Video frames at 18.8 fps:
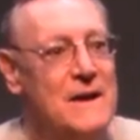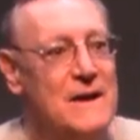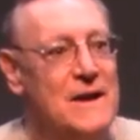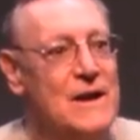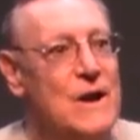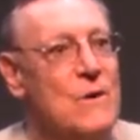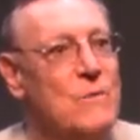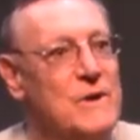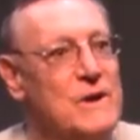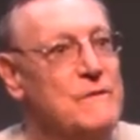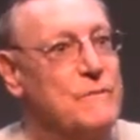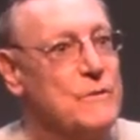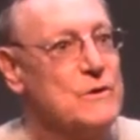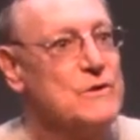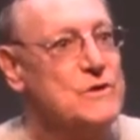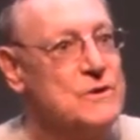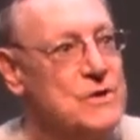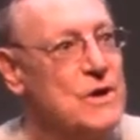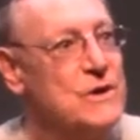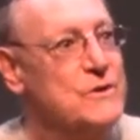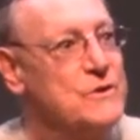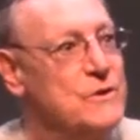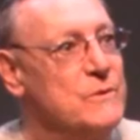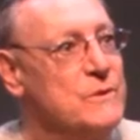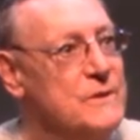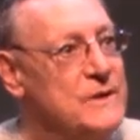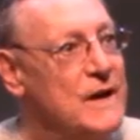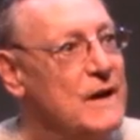You know, when he first started
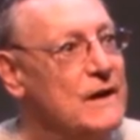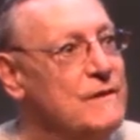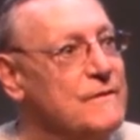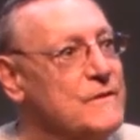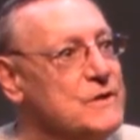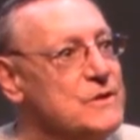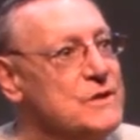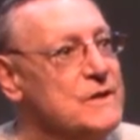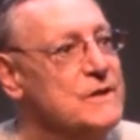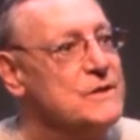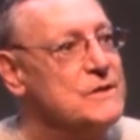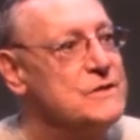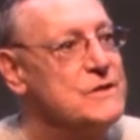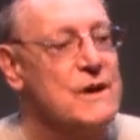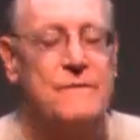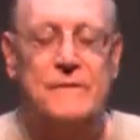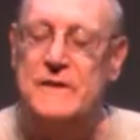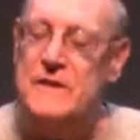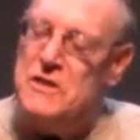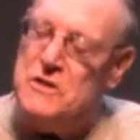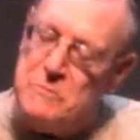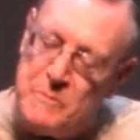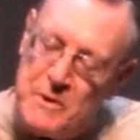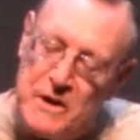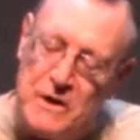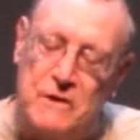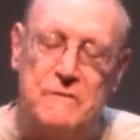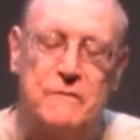doing television and stuff, he
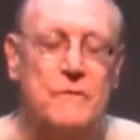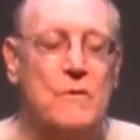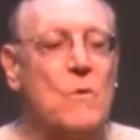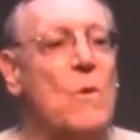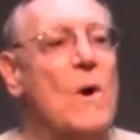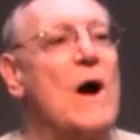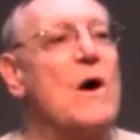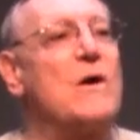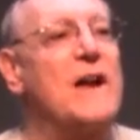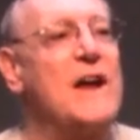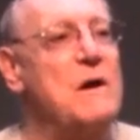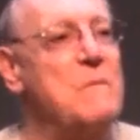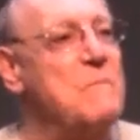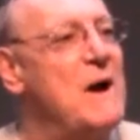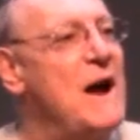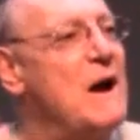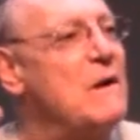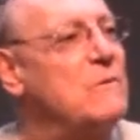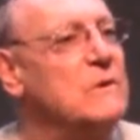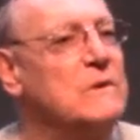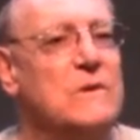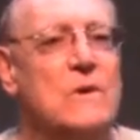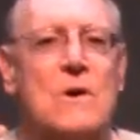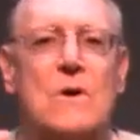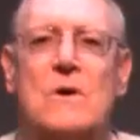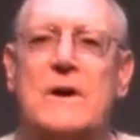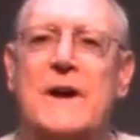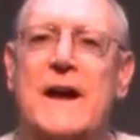disappeared for a while, came back with
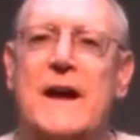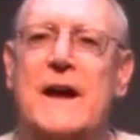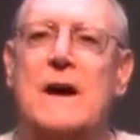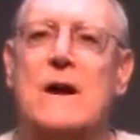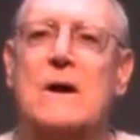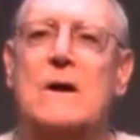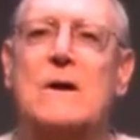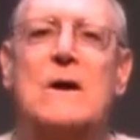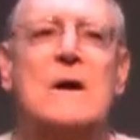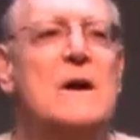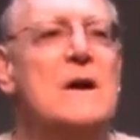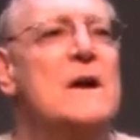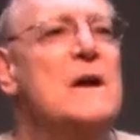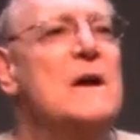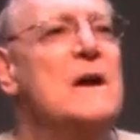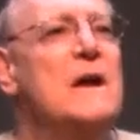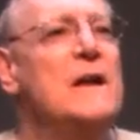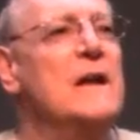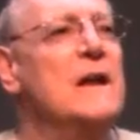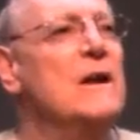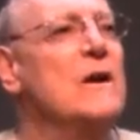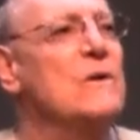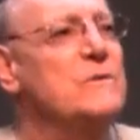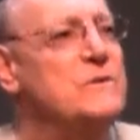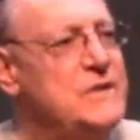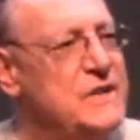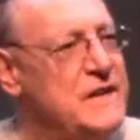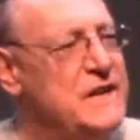long hair, you
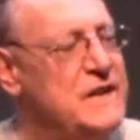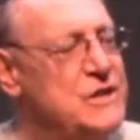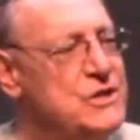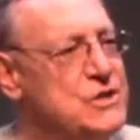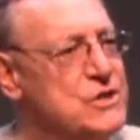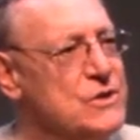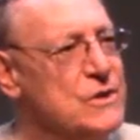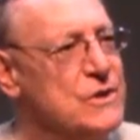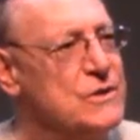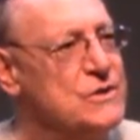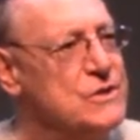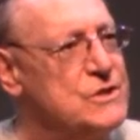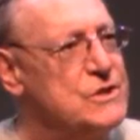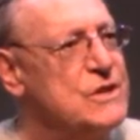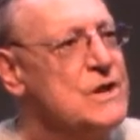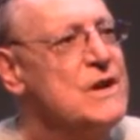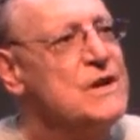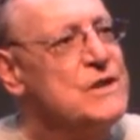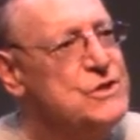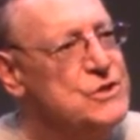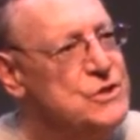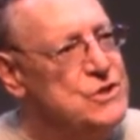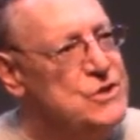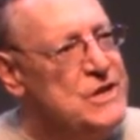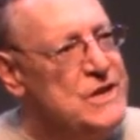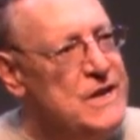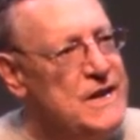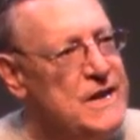know, t-shirts,
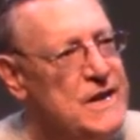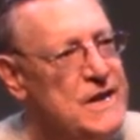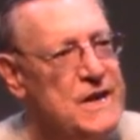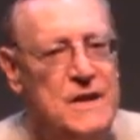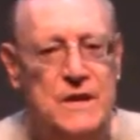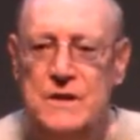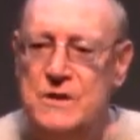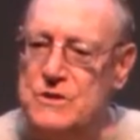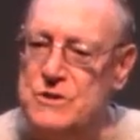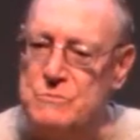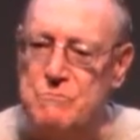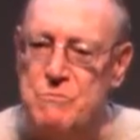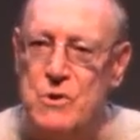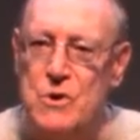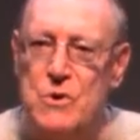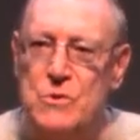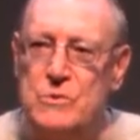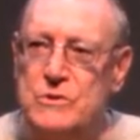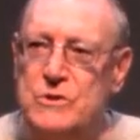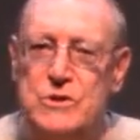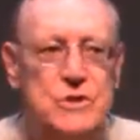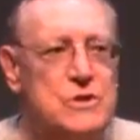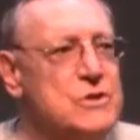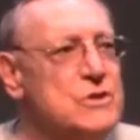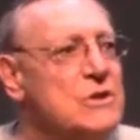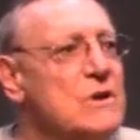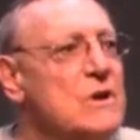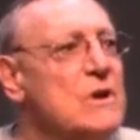jeans,
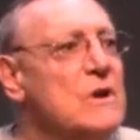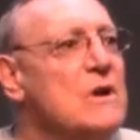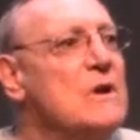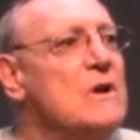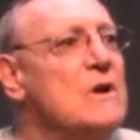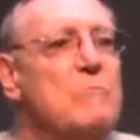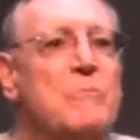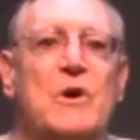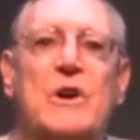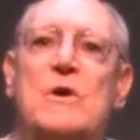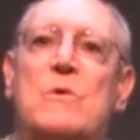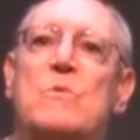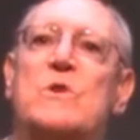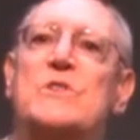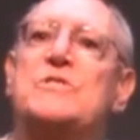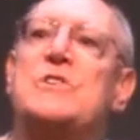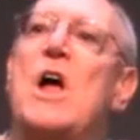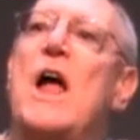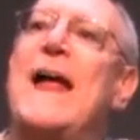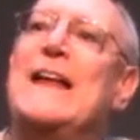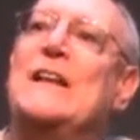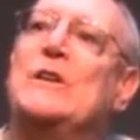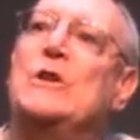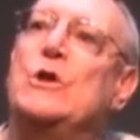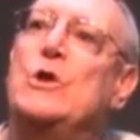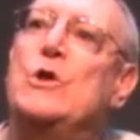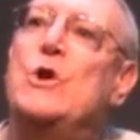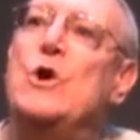boots. But it was a
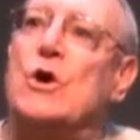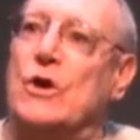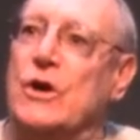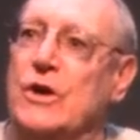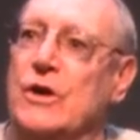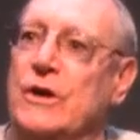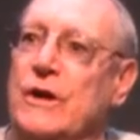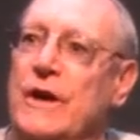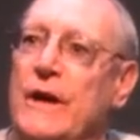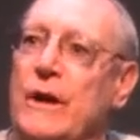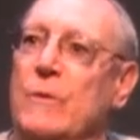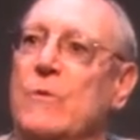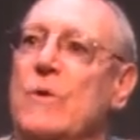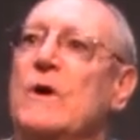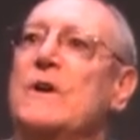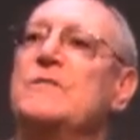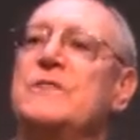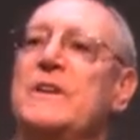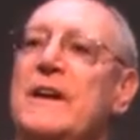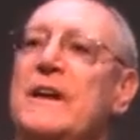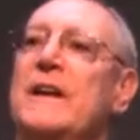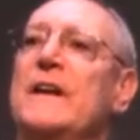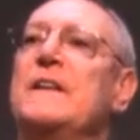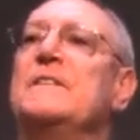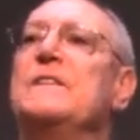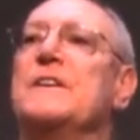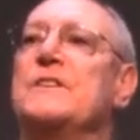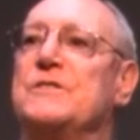look. It was
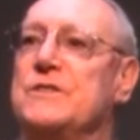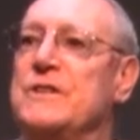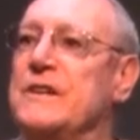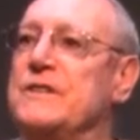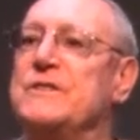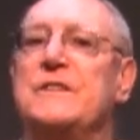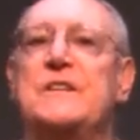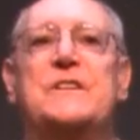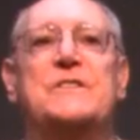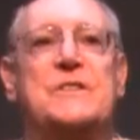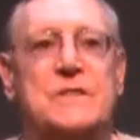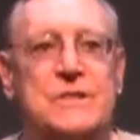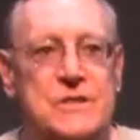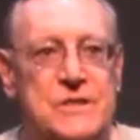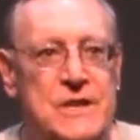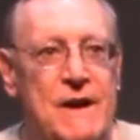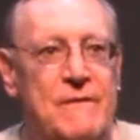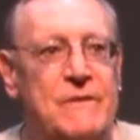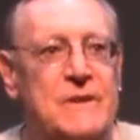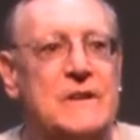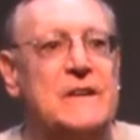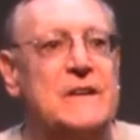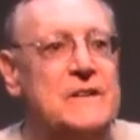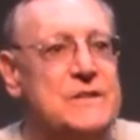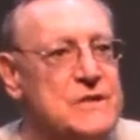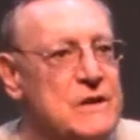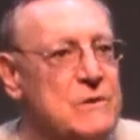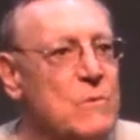in the 60s and
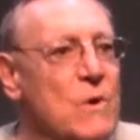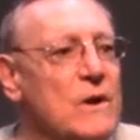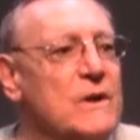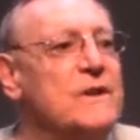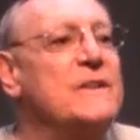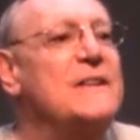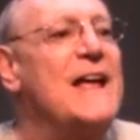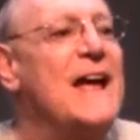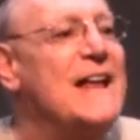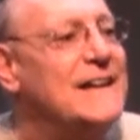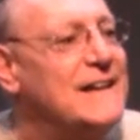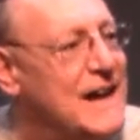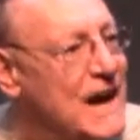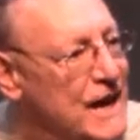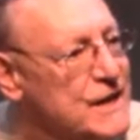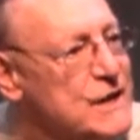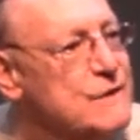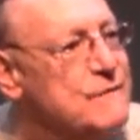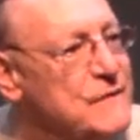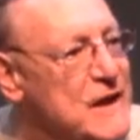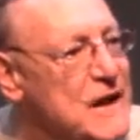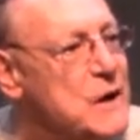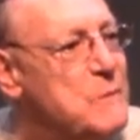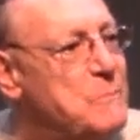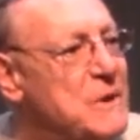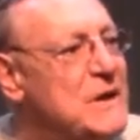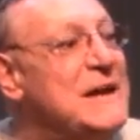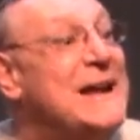70s. He wanted that kind of
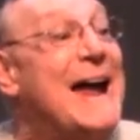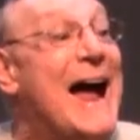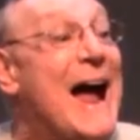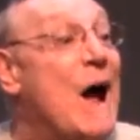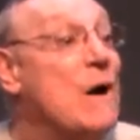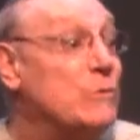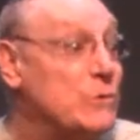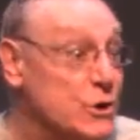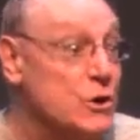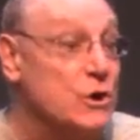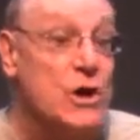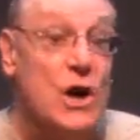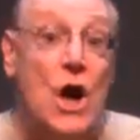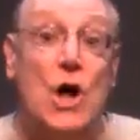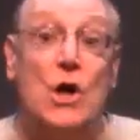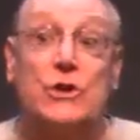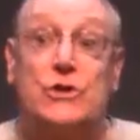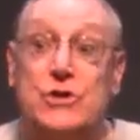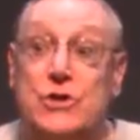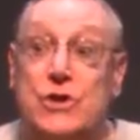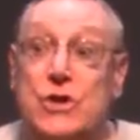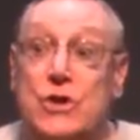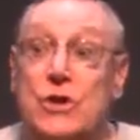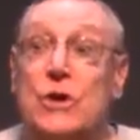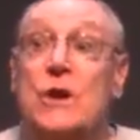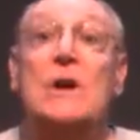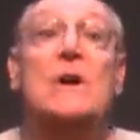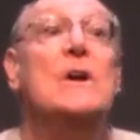hippie
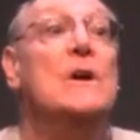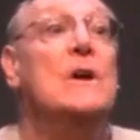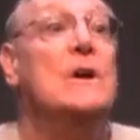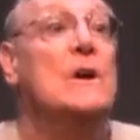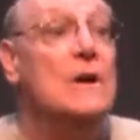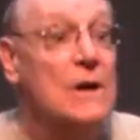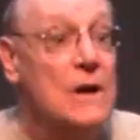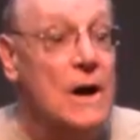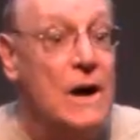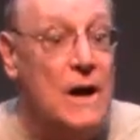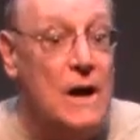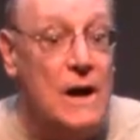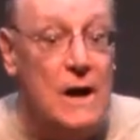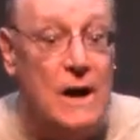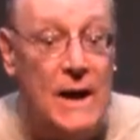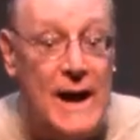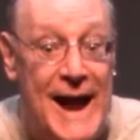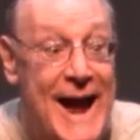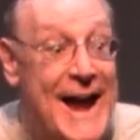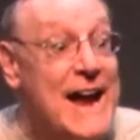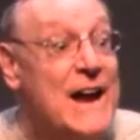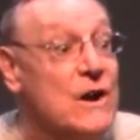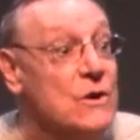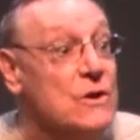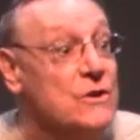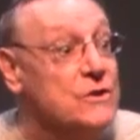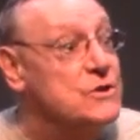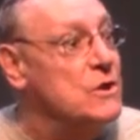counterculture
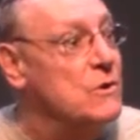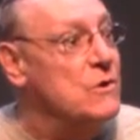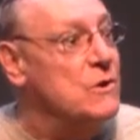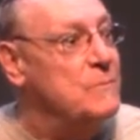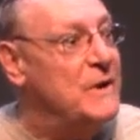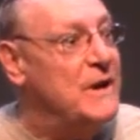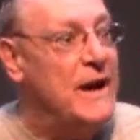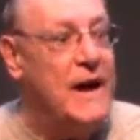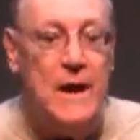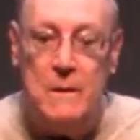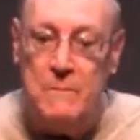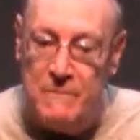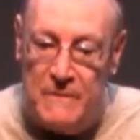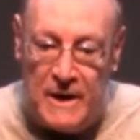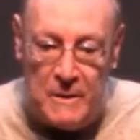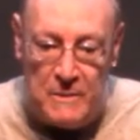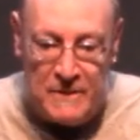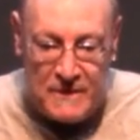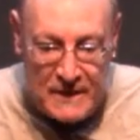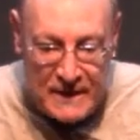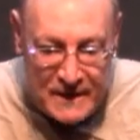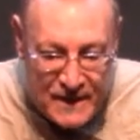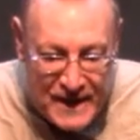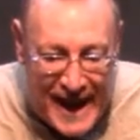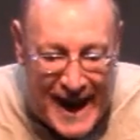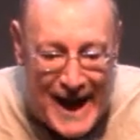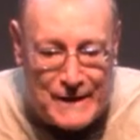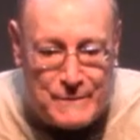angle, so it became,
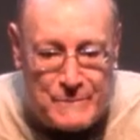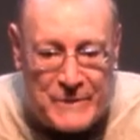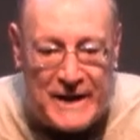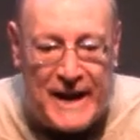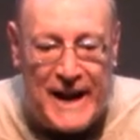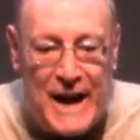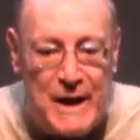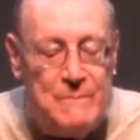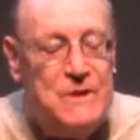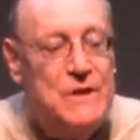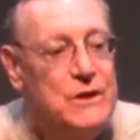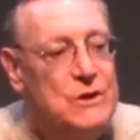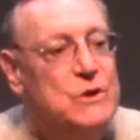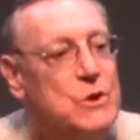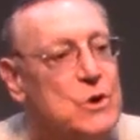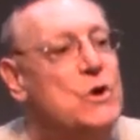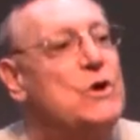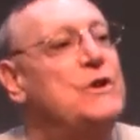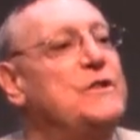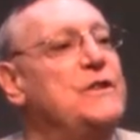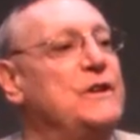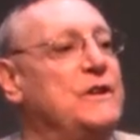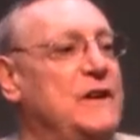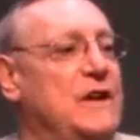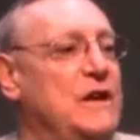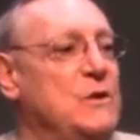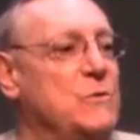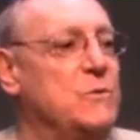that became the look
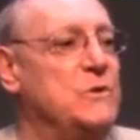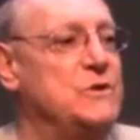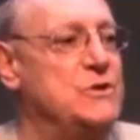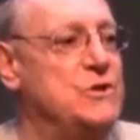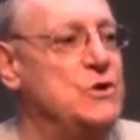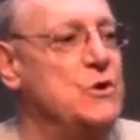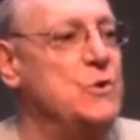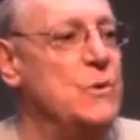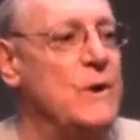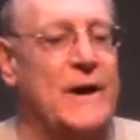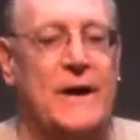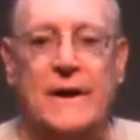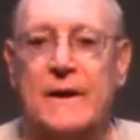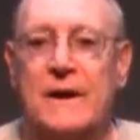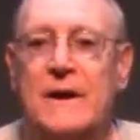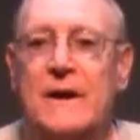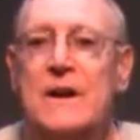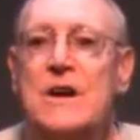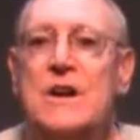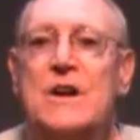that he was doing.